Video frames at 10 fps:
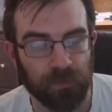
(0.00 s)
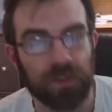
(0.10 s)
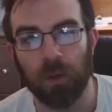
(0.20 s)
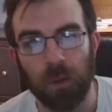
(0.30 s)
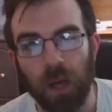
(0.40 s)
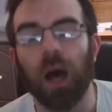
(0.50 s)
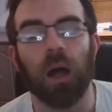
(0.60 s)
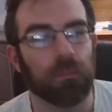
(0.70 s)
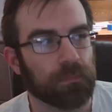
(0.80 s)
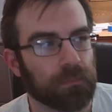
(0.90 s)
So
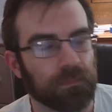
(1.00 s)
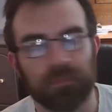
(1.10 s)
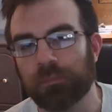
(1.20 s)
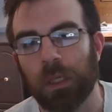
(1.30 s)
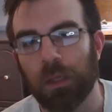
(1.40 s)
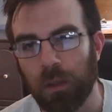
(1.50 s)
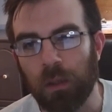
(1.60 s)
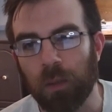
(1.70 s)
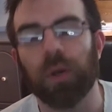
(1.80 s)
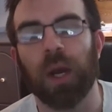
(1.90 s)

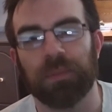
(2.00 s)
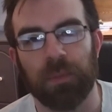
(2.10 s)
prompt